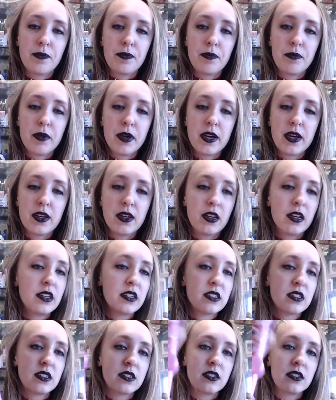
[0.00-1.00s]
But
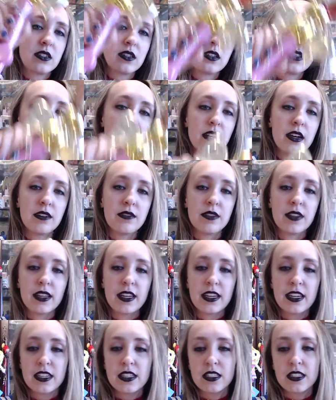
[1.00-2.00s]
it's still
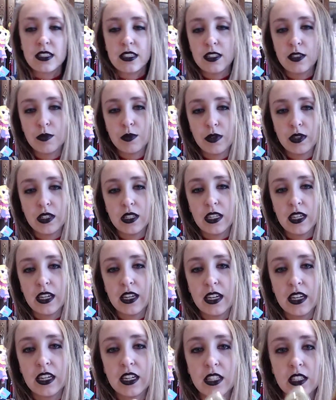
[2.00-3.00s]
lovely. It's still
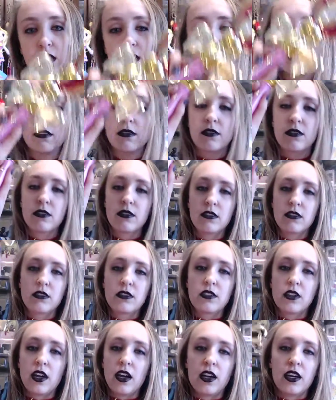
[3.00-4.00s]
pretty. It's
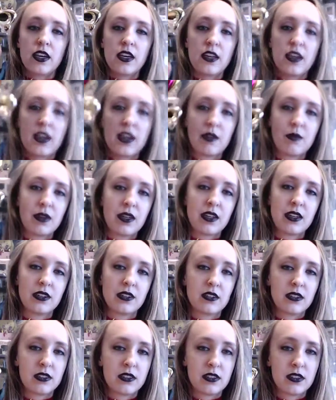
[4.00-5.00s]
giant. I mean,
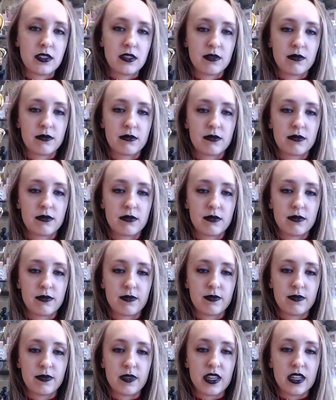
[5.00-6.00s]

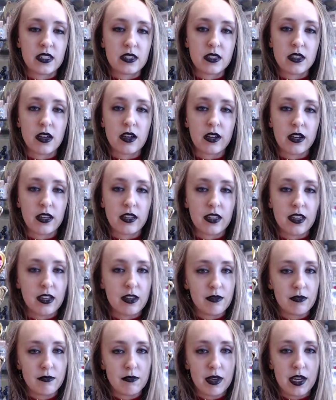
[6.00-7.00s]
it's longer
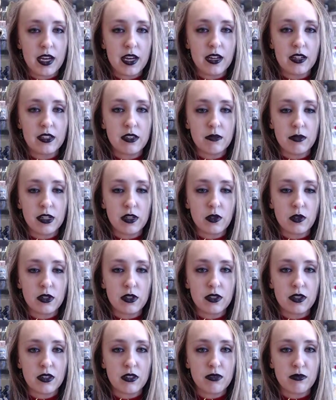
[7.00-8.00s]
than my head to my
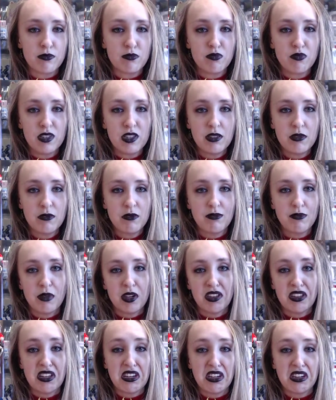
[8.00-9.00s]
torso. Well,
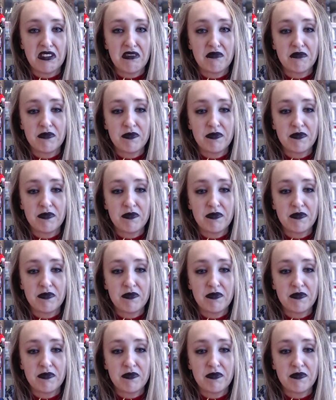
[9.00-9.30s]
about there.